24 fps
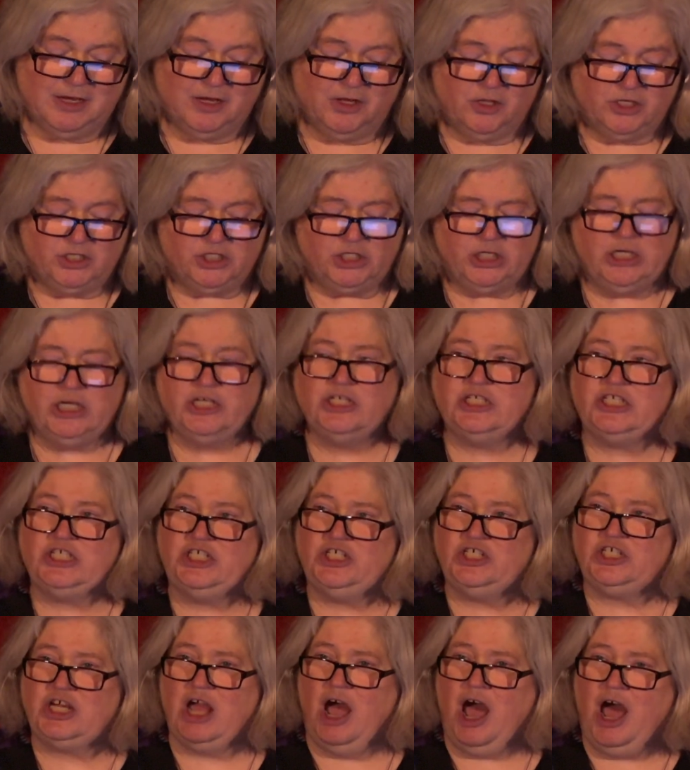she is,
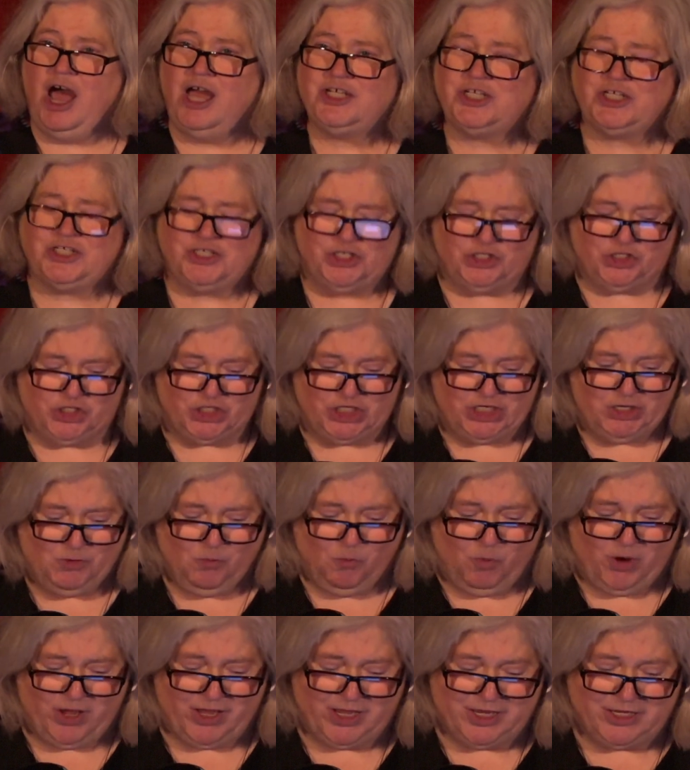gosh, gee
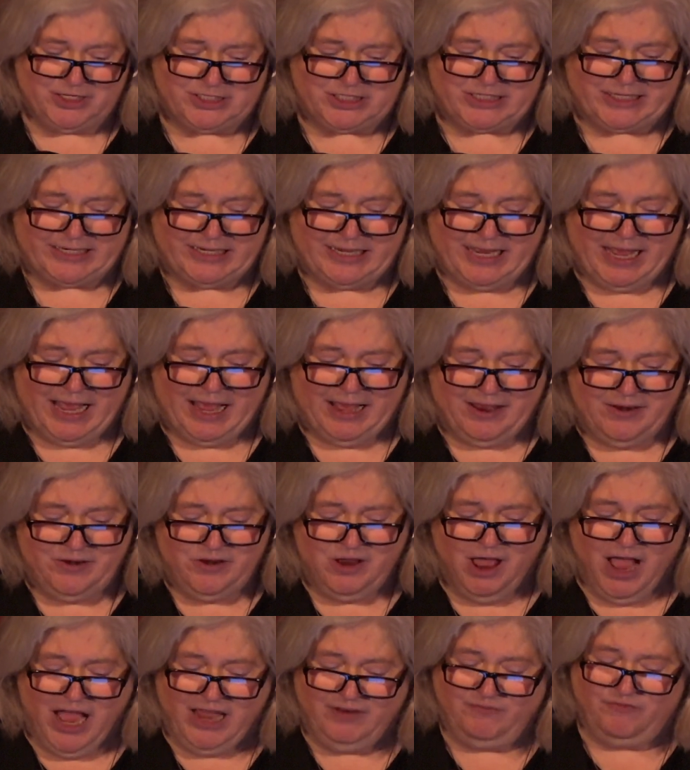whiz,
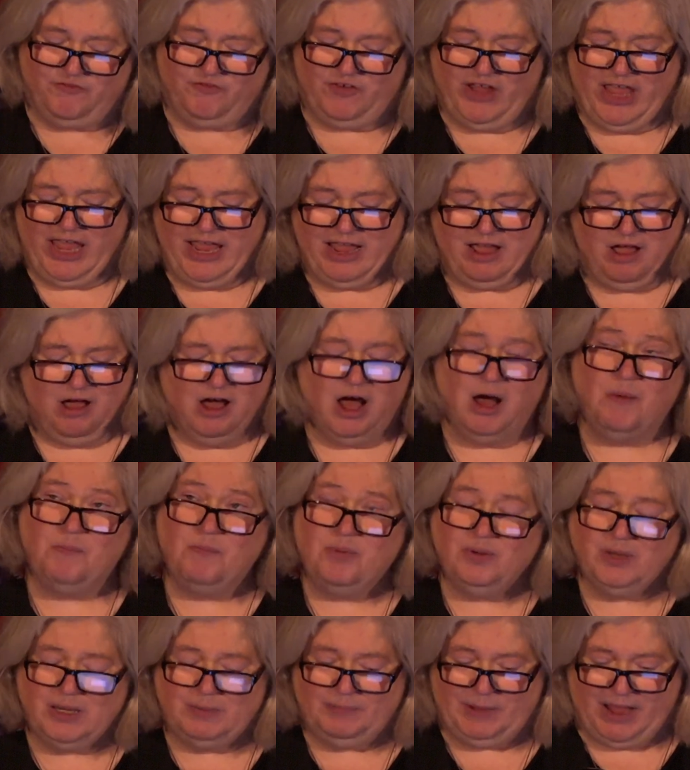not fake
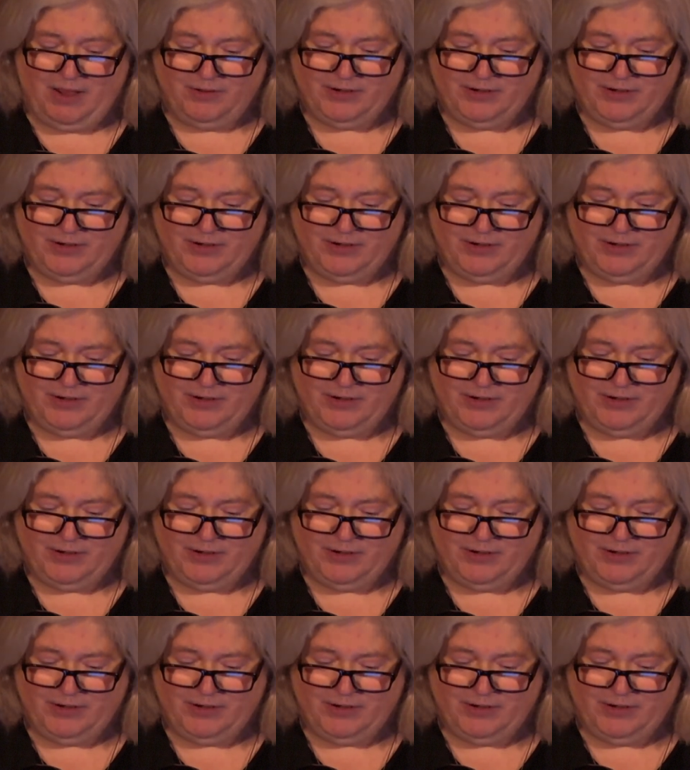humble about